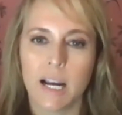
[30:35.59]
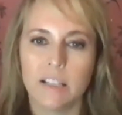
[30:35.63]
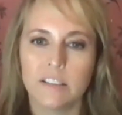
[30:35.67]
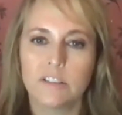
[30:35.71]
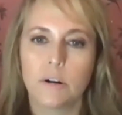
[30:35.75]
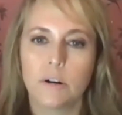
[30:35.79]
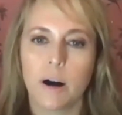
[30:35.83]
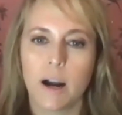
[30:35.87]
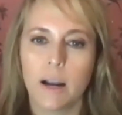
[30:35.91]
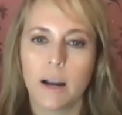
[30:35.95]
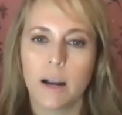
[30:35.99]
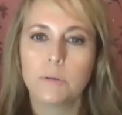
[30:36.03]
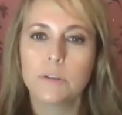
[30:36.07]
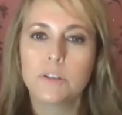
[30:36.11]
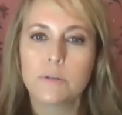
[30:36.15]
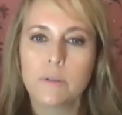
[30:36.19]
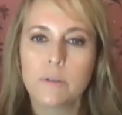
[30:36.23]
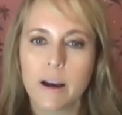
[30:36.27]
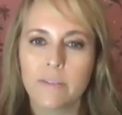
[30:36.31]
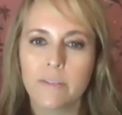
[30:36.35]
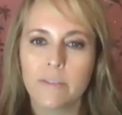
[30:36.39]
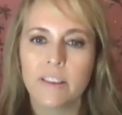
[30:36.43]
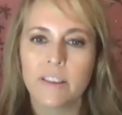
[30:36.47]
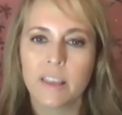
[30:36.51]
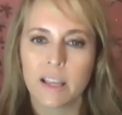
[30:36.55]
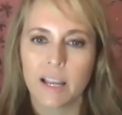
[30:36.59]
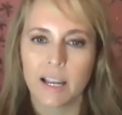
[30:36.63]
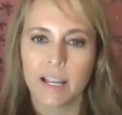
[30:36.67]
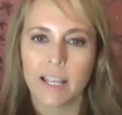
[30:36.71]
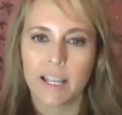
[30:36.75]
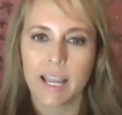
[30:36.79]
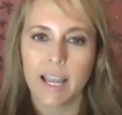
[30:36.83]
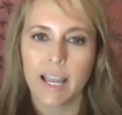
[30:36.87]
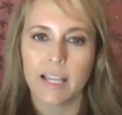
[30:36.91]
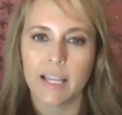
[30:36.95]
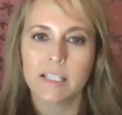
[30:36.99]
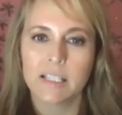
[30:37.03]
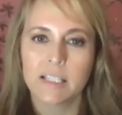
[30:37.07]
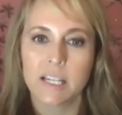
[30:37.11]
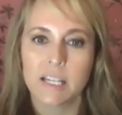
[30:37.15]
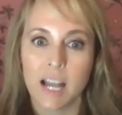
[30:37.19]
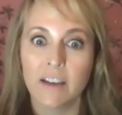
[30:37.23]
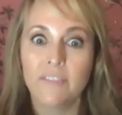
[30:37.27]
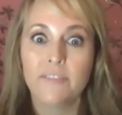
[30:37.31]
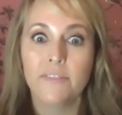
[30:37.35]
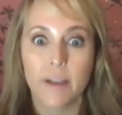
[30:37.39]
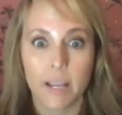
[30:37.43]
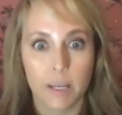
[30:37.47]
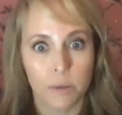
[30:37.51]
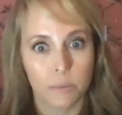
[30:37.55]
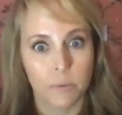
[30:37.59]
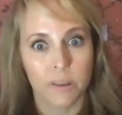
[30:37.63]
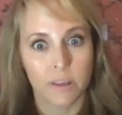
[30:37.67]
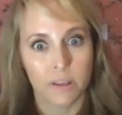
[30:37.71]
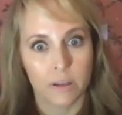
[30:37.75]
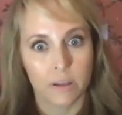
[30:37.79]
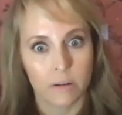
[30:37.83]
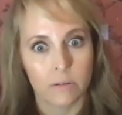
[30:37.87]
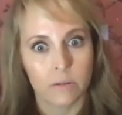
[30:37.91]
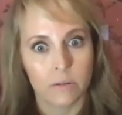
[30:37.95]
So I will do everything I can to not fight with you.